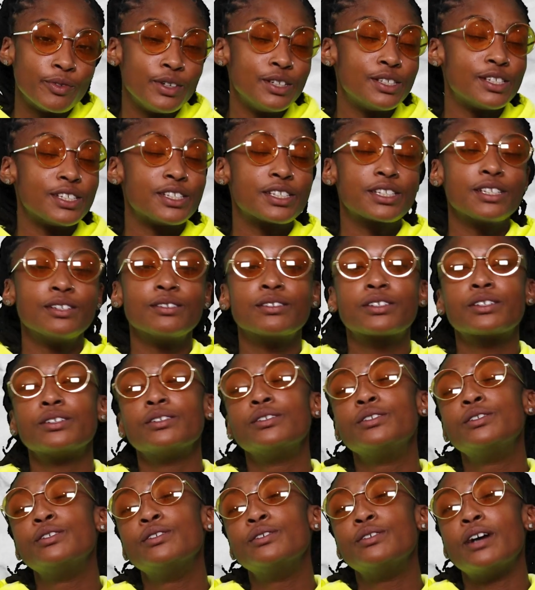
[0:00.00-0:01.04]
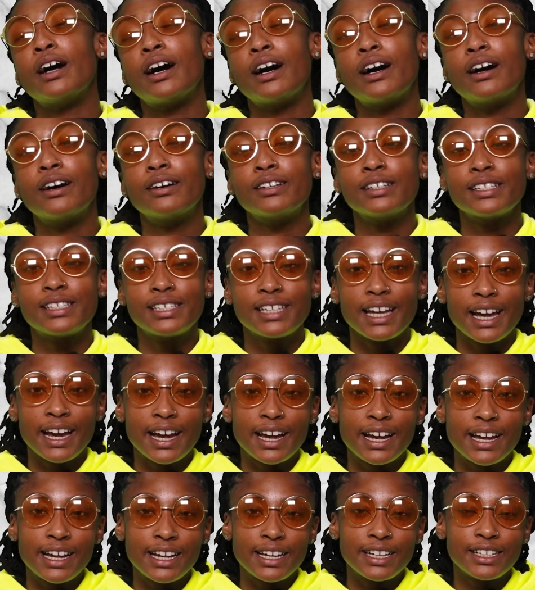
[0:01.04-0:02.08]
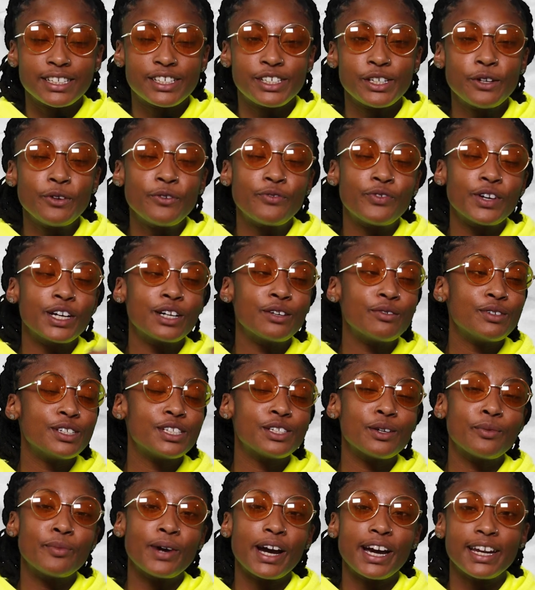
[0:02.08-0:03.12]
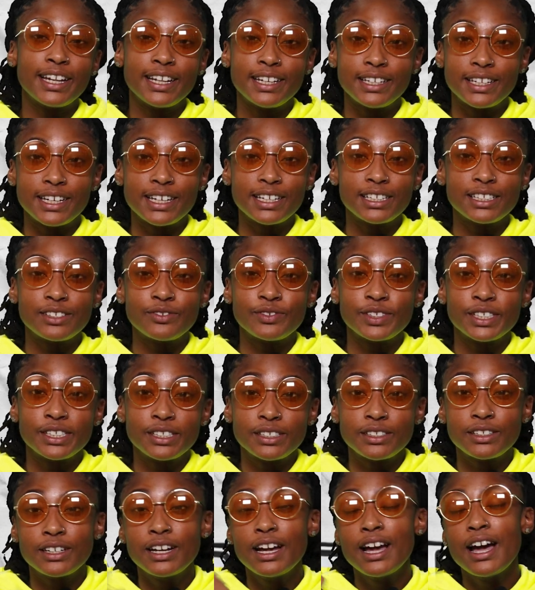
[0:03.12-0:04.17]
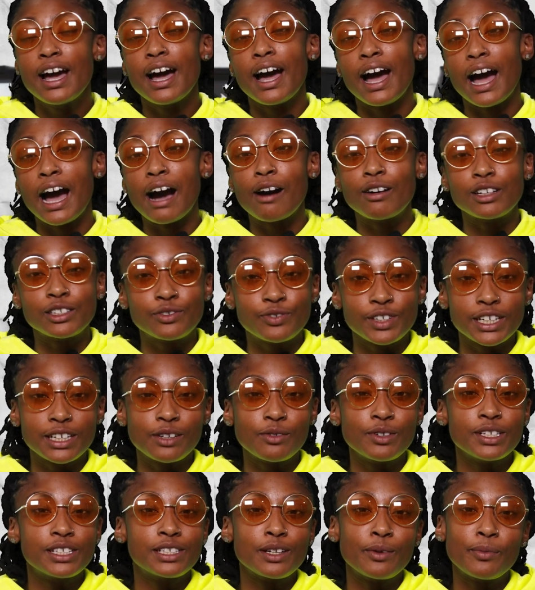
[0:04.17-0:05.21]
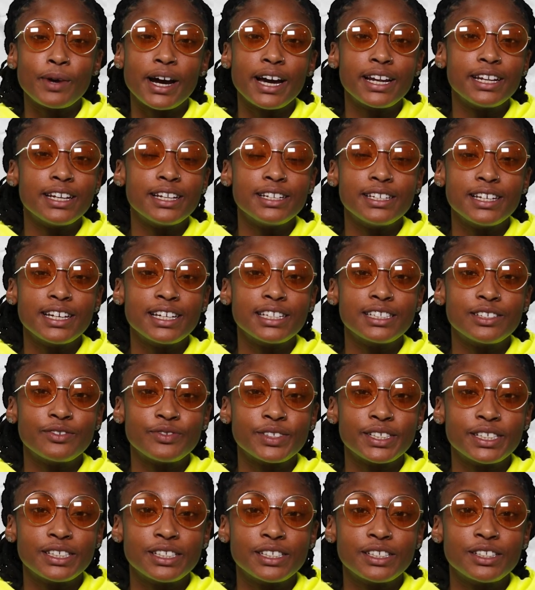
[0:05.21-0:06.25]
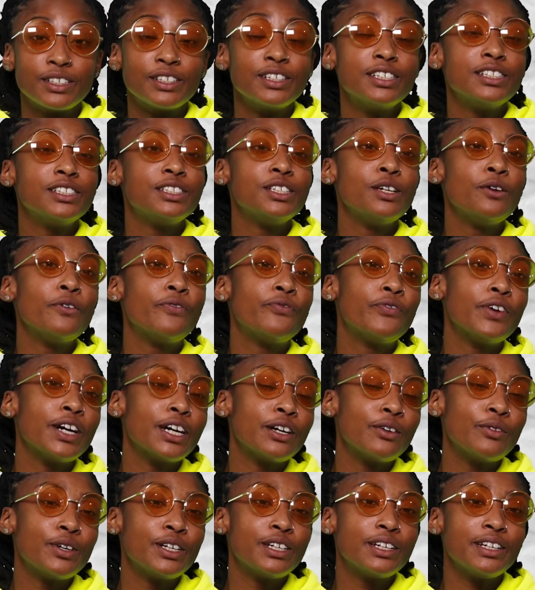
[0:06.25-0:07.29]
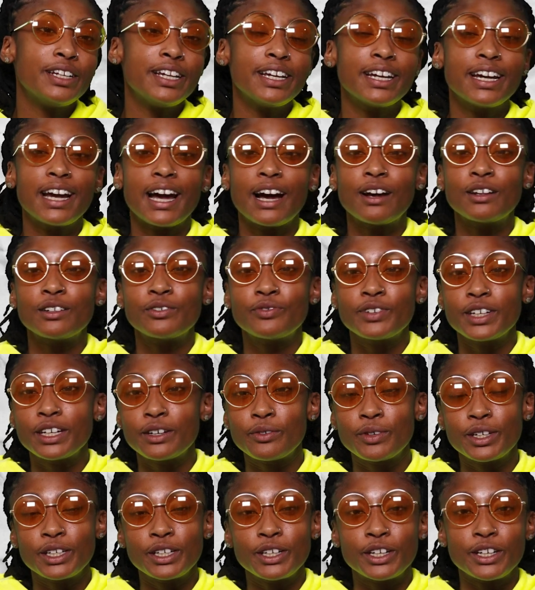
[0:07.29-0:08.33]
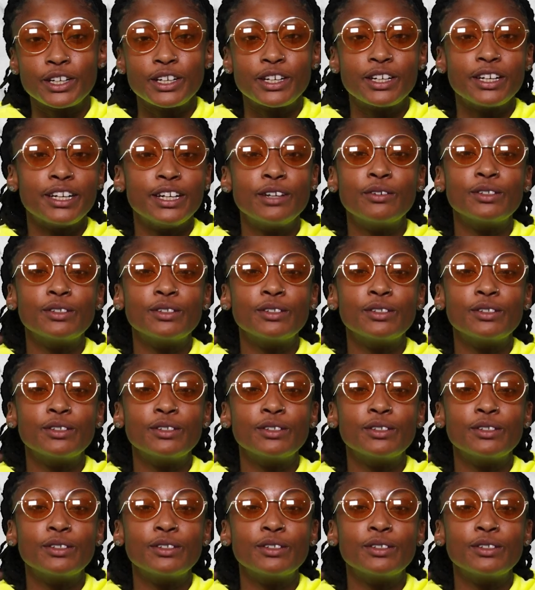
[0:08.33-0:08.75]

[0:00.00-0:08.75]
We used to skip school all the time. She was fucking with somebody in Douglasville. I was fucking with somebody in Douglasville. She was fucking with a nigga. I was fucking with a girl.